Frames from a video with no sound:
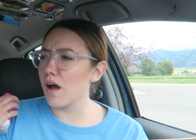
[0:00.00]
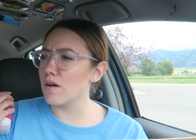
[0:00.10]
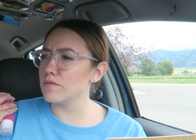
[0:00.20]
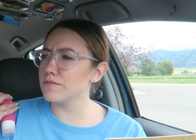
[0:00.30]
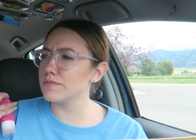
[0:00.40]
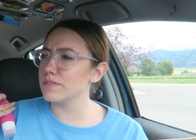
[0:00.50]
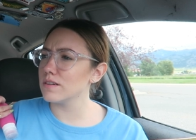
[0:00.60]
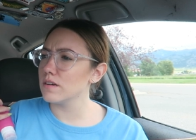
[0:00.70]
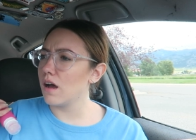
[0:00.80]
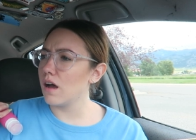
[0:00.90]
of,
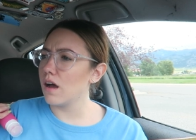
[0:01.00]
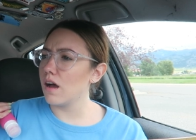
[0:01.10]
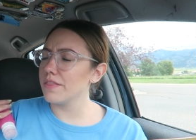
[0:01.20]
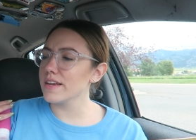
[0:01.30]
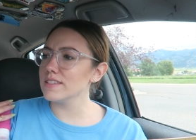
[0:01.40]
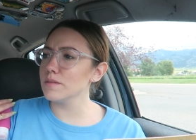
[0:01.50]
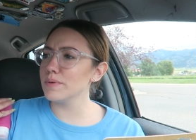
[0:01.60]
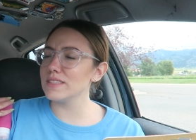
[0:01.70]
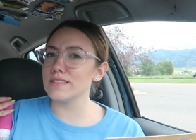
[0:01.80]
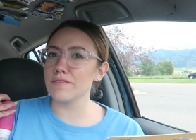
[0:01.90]
I think it's a
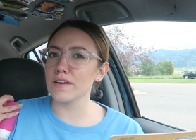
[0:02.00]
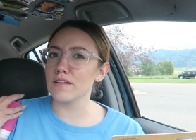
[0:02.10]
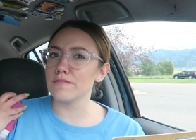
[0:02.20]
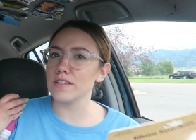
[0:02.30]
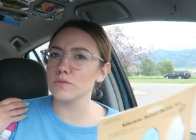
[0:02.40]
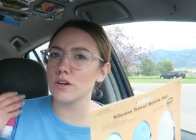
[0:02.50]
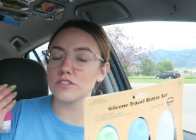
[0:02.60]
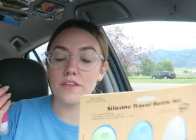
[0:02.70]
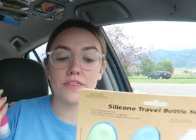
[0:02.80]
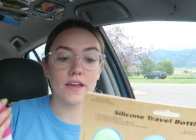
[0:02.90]
Pacifica face
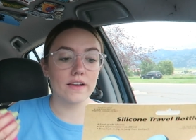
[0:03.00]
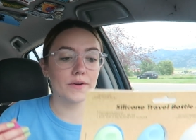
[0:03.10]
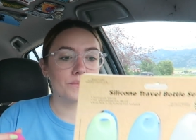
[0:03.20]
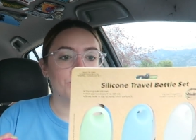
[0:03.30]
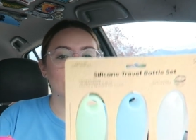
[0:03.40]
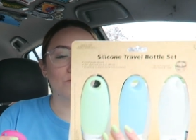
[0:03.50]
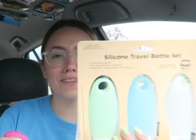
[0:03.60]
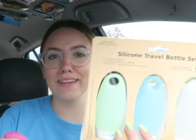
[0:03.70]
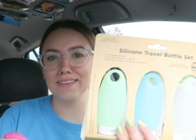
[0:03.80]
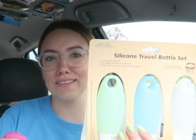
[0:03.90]
wash, I think. I don't
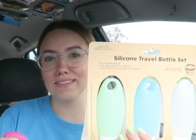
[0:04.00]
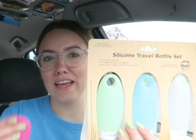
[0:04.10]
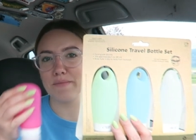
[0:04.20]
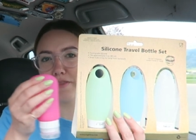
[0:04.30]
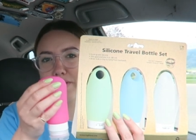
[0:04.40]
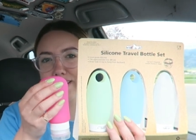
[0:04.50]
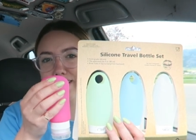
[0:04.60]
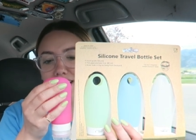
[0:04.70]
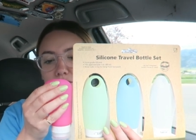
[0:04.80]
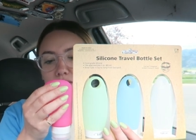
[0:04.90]
really like that this came in three and I'm
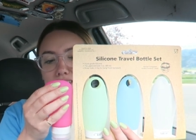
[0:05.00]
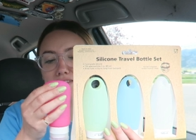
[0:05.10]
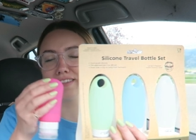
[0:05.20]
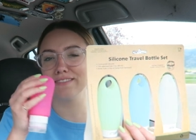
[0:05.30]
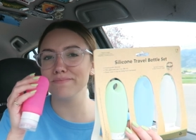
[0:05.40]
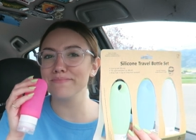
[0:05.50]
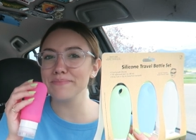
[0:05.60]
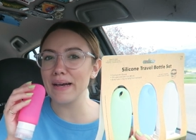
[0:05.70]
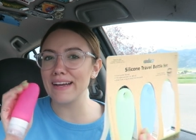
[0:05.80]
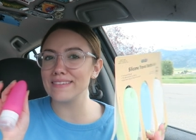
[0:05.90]
gonna have one different,
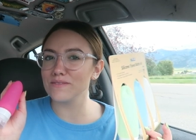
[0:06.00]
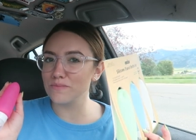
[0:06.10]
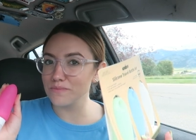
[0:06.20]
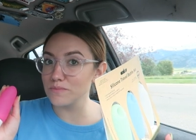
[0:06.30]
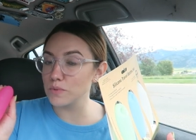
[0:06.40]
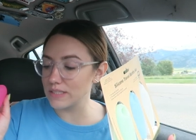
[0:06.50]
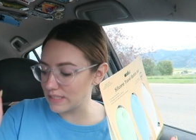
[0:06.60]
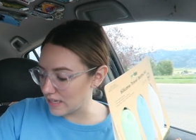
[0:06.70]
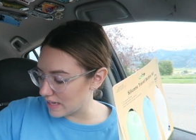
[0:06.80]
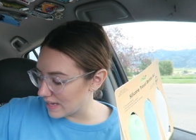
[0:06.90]
but we'll
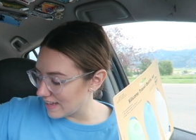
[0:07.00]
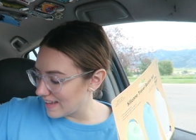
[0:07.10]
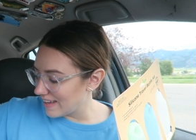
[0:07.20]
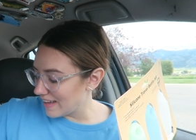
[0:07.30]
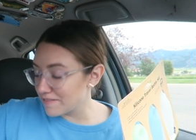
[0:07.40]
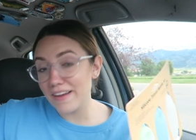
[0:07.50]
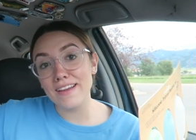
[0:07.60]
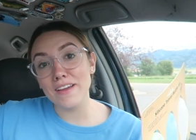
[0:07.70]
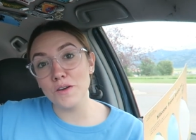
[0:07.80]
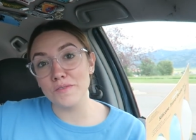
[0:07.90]
see if I
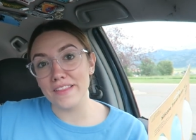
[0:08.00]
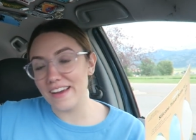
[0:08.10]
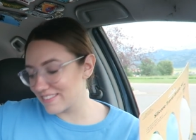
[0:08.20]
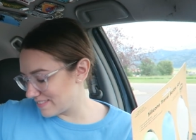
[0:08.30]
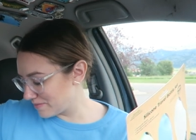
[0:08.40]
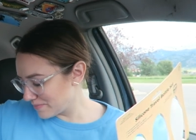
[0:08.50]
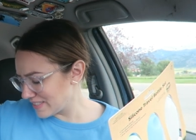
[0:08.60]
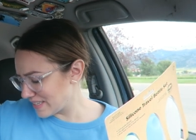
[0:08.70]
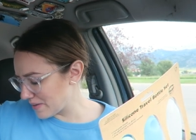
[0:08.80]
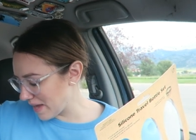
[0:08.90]
can get over that.
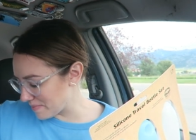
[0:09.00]
We'll see what